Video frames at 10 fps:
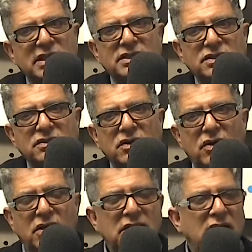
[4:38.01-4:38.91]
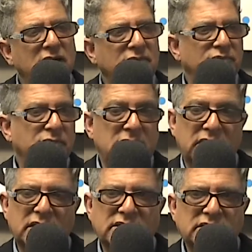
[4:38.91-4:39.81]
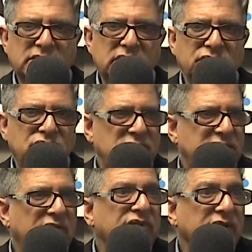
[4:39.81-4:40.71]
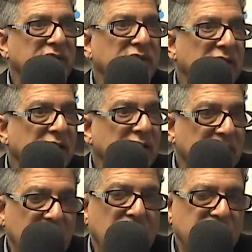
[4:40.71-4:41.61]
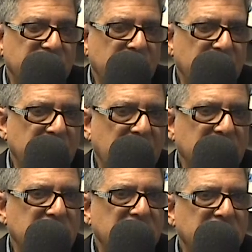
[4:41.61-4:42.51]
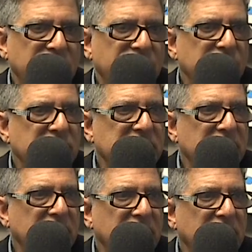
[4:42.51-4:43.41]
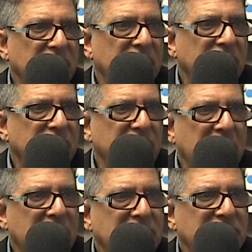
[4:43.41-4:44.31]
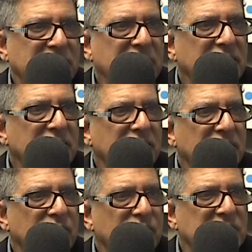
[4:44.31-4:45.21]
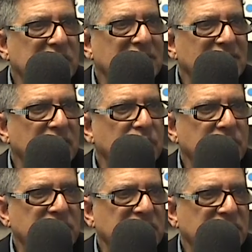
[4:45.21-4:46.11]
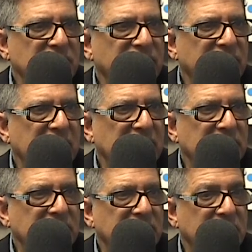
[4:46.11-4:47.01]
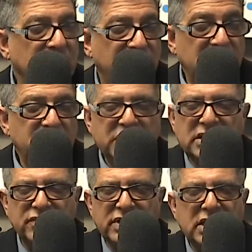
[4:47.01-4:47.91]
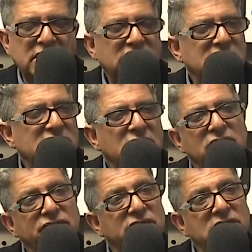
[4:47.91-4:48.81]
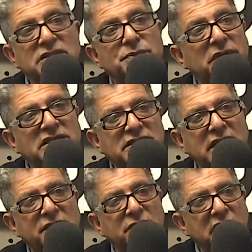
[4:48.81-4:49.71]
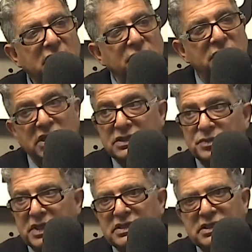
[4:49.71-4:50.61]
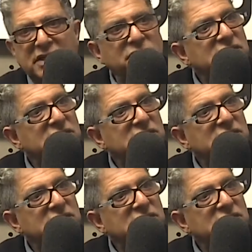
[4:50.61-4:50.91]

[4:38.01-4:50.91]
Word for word: that you know all our existential suffering mm -hmm. comes from actually confusing reality with an interpretation of reality. Fundamental reality is not even in space time mm-hmm. because space time